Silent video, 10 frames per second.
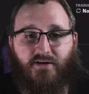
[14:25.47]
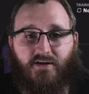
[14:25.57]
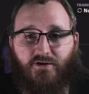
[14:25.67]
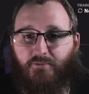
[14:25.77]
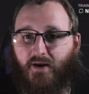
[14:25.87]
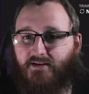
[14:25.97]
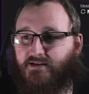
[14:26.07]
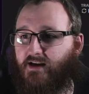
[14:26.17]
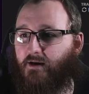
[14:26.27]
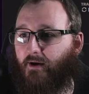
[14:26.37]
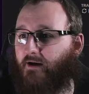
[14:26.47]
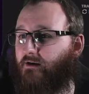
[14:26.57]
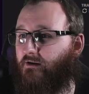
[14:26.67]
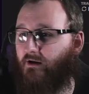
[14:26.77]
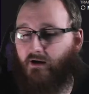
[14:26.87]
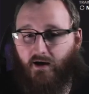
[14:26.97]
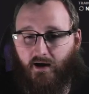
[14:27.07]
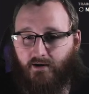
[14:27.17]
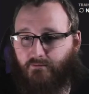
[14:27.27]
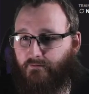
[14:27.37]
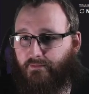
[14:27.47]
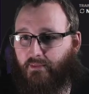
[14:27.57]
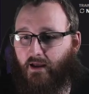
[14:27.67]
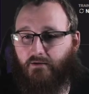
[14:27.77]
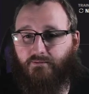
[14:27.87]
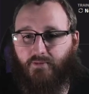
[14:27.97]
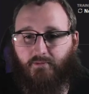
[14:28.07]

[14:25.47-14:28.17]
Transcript: can you play as a centre back? Um, no, probably